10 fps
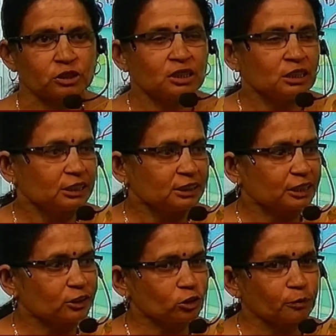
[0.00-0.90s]
In case
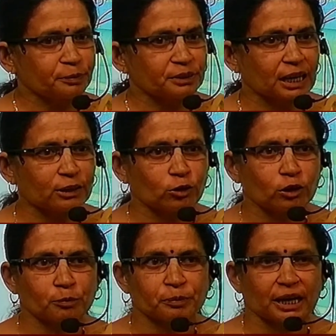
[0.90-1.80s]
of dicot
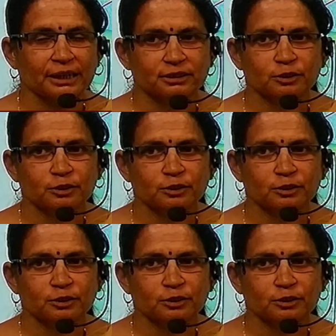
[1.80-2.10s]
plant,